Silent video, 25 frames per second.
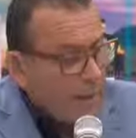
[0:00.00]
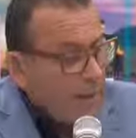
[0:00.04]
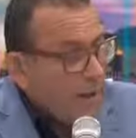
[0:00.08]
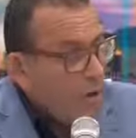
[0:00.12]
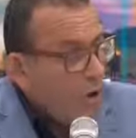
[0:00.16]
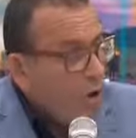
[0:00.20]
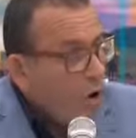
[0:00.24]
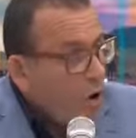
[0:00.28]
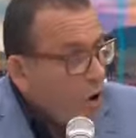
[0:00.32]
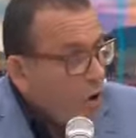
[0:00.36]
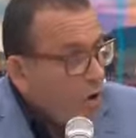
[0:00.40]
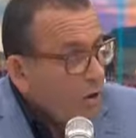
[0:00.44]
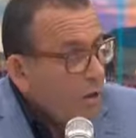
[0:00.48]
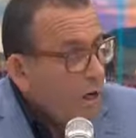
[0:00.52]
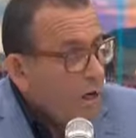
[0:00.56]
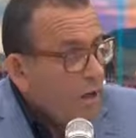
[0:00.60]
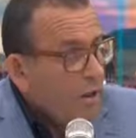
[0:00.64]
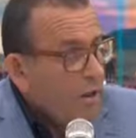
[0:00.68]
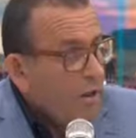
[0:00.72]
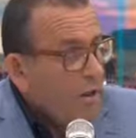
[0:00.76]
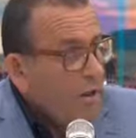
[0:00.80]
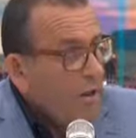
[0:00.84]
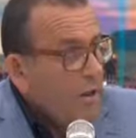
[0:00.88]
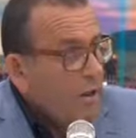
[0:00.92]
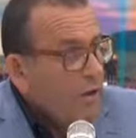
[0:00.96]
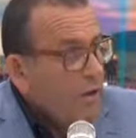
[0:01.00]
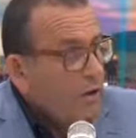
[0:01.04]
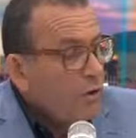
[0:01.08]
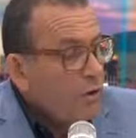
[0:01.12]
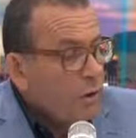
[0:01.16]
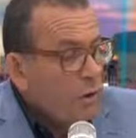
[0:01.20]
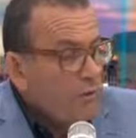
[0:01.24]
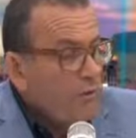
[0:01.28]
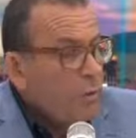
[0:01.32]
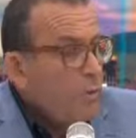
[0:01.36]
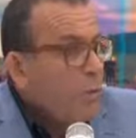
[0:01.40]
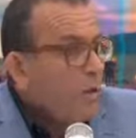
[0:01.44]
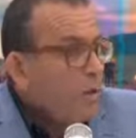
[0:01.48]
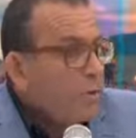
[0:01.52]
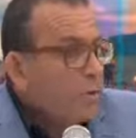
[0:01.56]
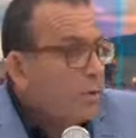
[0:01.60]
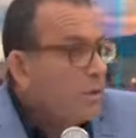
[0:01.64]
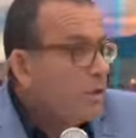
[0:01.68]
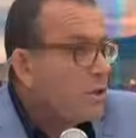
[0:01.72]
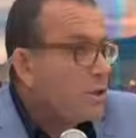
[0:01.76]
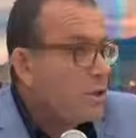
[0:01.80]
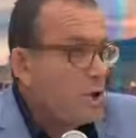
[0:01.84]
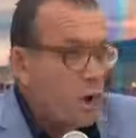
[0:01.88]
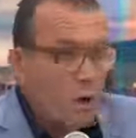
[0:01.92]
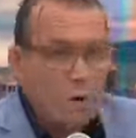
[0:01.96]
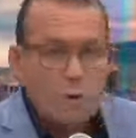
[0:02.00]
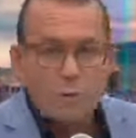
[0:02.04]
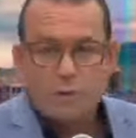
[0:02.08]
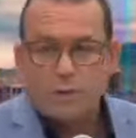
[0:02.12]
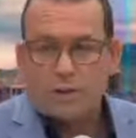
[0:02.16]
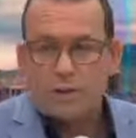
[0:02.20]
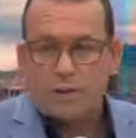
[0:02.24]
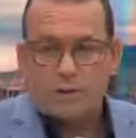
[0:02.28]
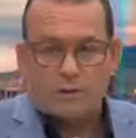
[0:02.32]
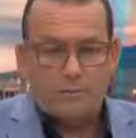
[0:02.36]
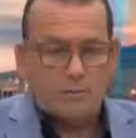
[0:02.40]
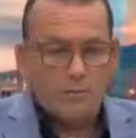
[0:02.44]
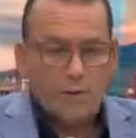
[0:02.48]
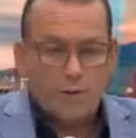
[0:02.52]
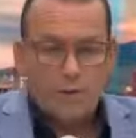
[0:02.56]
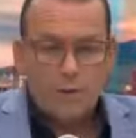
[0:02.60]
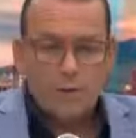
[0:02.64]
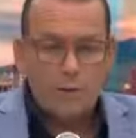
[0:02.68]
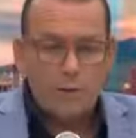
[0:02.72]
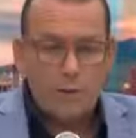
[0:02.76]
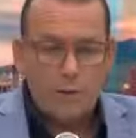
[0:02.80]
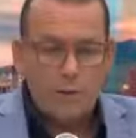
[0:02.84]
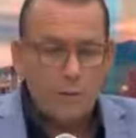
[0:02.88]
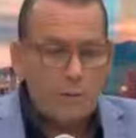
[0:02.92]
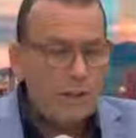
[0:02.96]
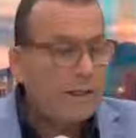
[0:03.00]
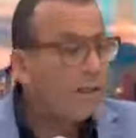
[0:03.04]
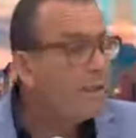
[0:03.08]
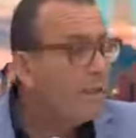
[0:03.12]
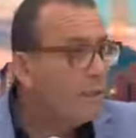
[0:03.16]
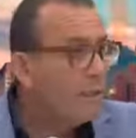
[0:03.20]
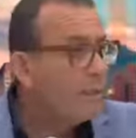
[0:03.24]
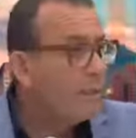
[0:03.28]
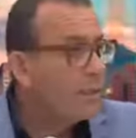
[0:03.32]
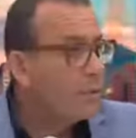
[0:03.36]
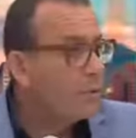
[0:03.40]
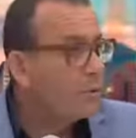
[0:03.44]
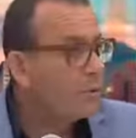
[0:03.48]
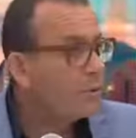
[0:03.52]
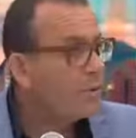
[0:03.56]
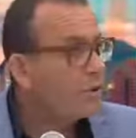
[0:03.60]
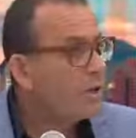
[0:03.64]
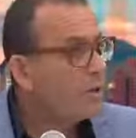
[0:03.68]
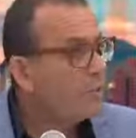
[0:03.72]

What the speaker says: my God, I've always been told that, we were Indian or